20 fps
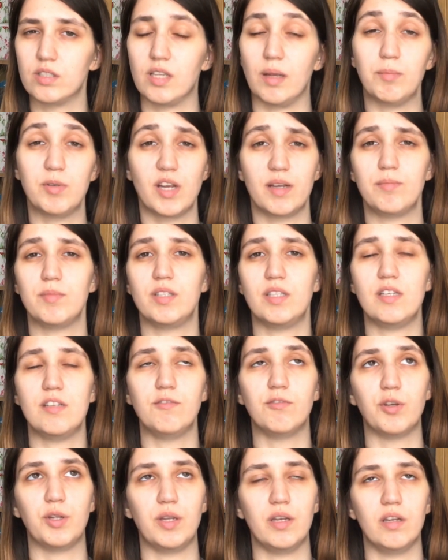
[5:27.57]
Sometimes
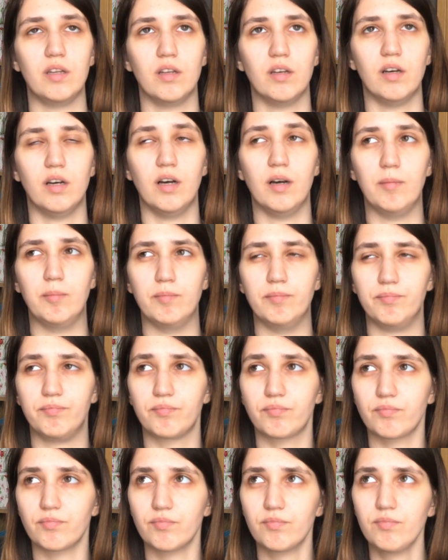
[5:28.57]
even
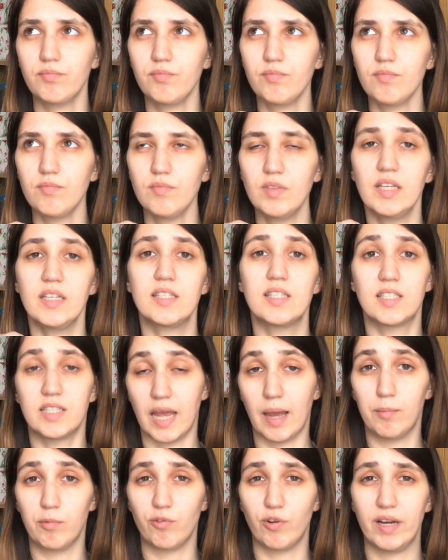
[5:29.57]

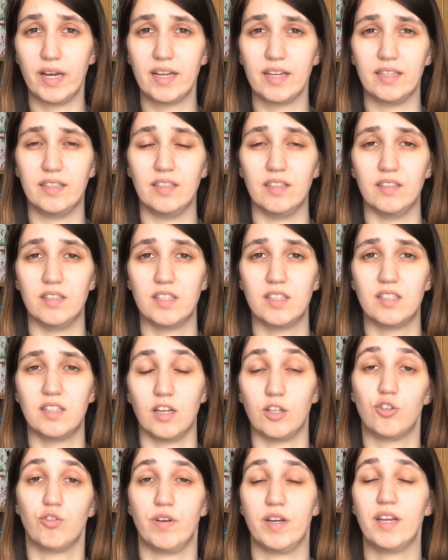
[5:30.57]
stammering and
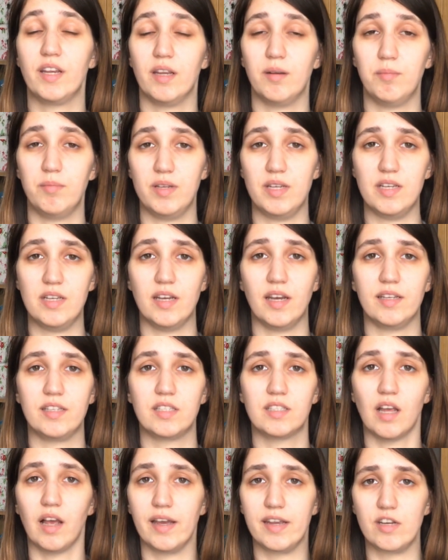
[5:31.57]
stuttering can be a
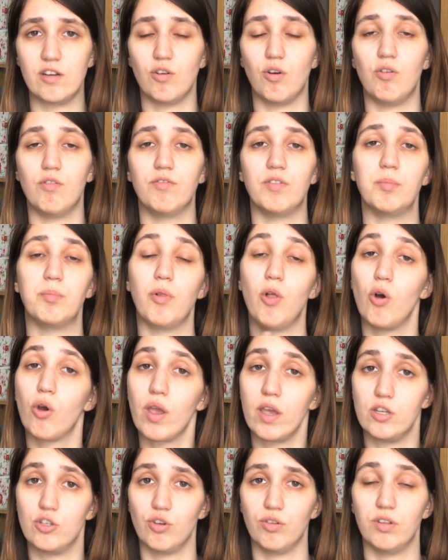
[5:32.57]
sign of a
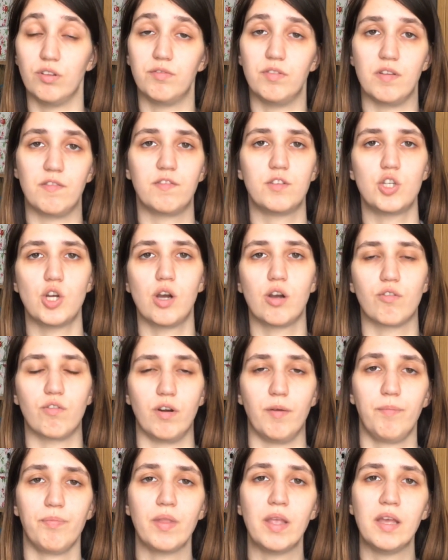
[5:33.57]
blockage on the fifth
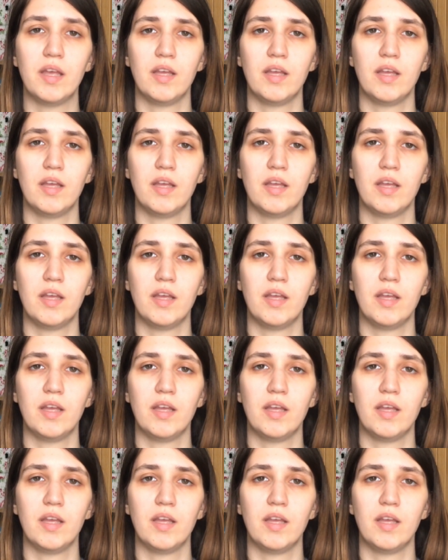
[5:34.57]
chakra.